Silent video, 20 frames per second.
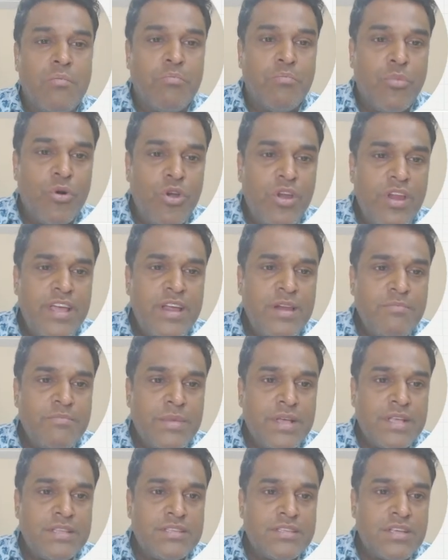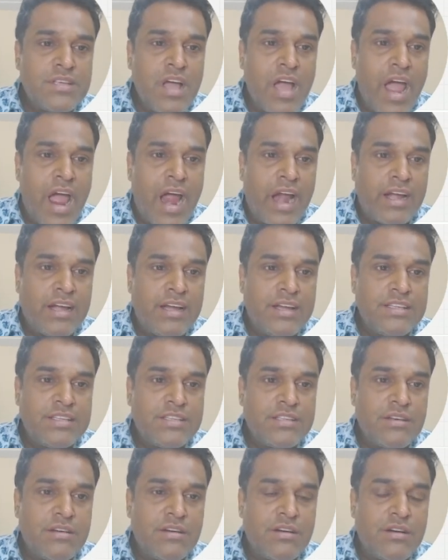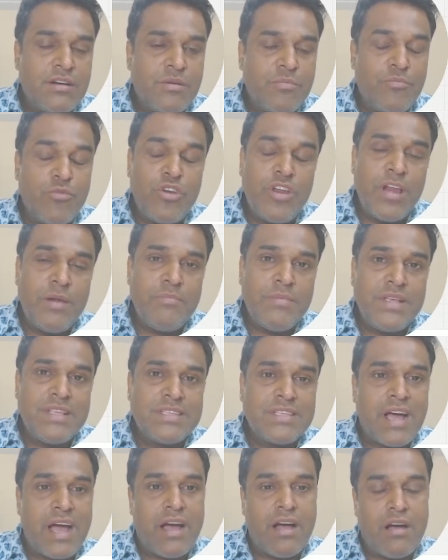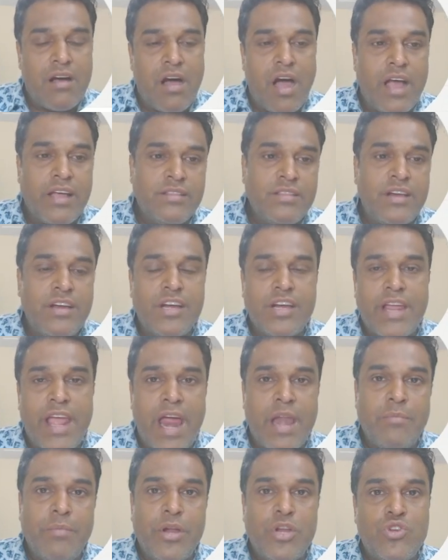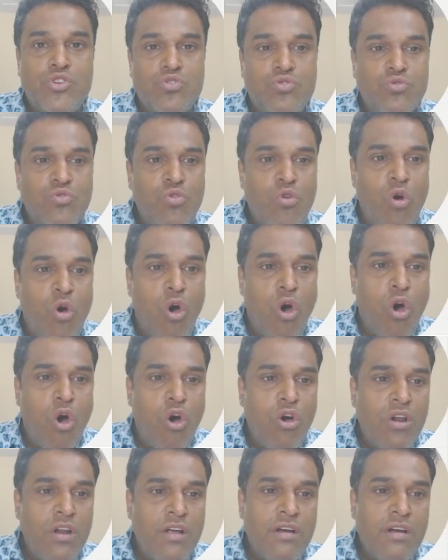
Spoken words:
Boolean means, at least Boolean means either it can be true or